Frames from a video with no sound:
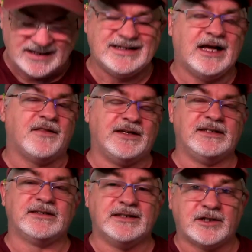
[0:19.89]
Now
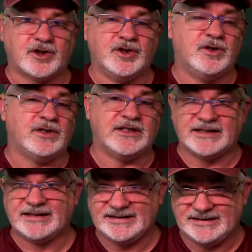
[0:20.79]
these include, and the
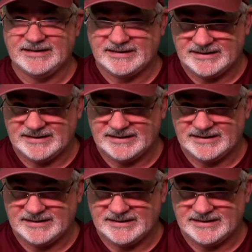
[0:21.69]
list is